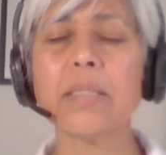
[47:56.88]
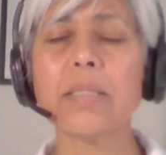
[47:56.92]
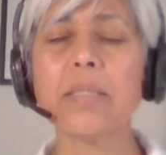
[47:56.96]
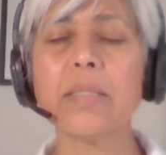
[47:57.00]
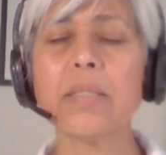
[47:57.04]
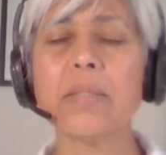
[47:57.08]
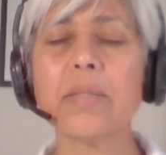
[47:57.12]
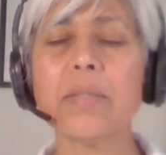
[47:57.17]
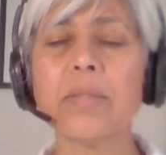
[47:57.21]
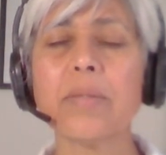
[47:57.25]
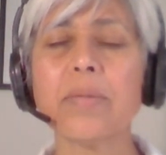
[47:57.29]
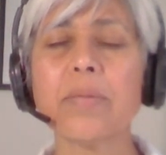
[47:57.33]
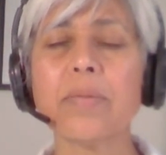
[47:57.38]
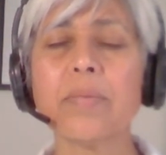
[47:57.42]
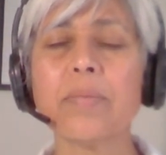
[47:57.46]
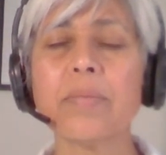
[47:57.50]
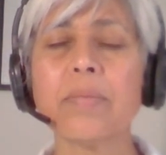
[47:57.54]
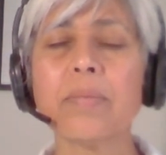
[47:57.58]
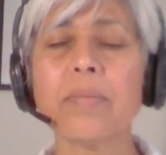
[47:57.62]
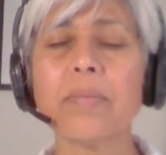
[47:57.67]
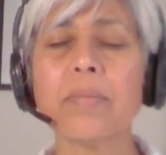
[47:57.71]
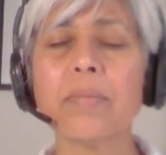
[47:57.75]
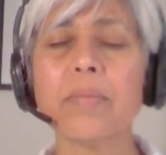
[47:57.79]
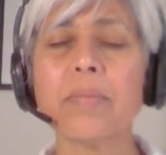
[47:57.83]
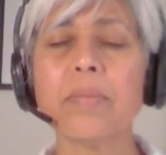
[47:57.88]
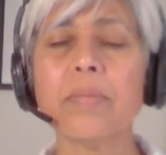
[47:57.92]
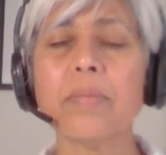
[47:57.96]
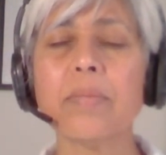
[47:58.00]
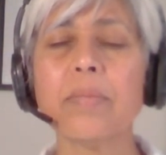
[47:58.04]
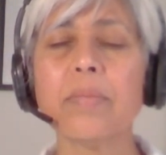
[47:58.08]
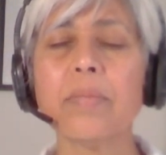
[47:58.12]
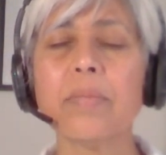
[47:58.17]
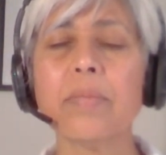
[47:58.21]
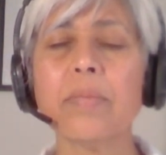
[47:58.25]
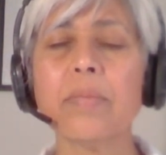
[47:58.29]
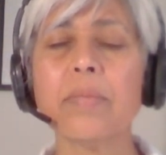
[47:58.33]

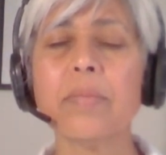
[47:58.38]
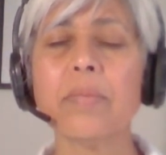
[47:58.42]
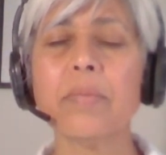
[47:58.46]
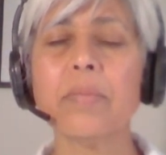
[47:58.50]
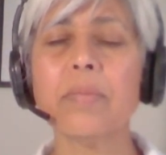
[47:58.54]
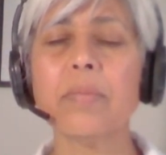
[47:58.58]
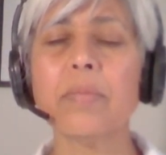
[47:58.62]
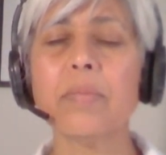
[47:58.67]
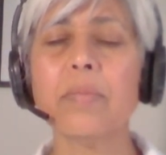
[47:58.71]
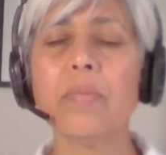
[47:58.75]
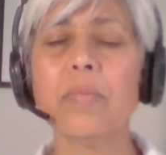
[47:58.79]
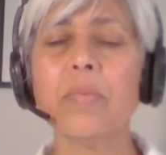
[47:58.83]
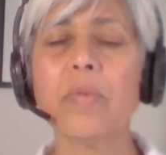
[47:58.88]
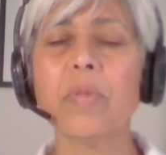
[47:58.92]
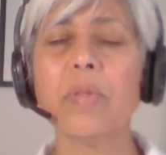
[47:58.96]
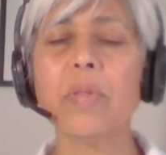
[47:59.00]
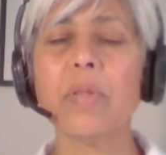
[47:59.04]
(silence)